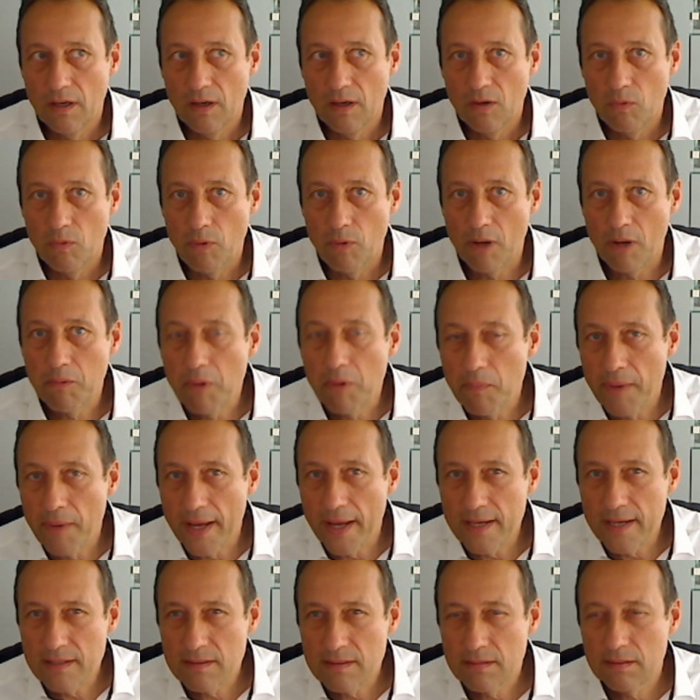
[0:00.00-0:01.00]
When we
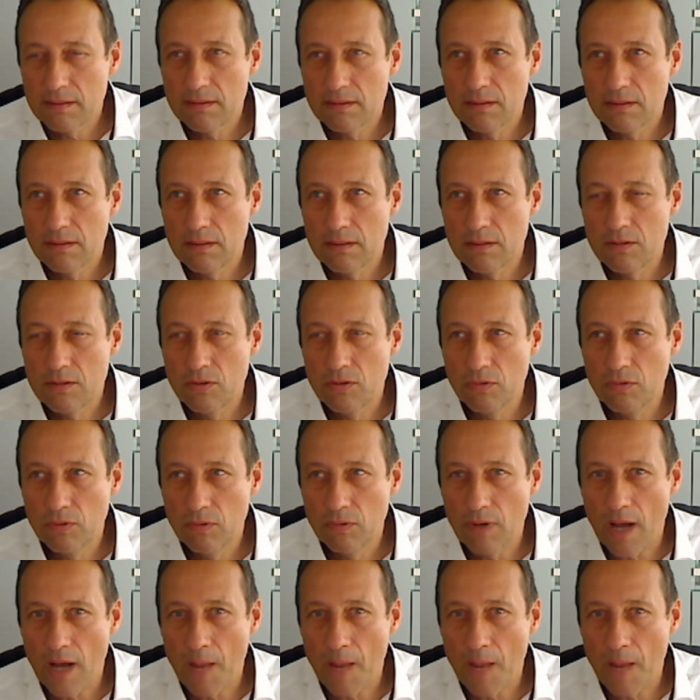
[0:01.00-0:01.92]
went to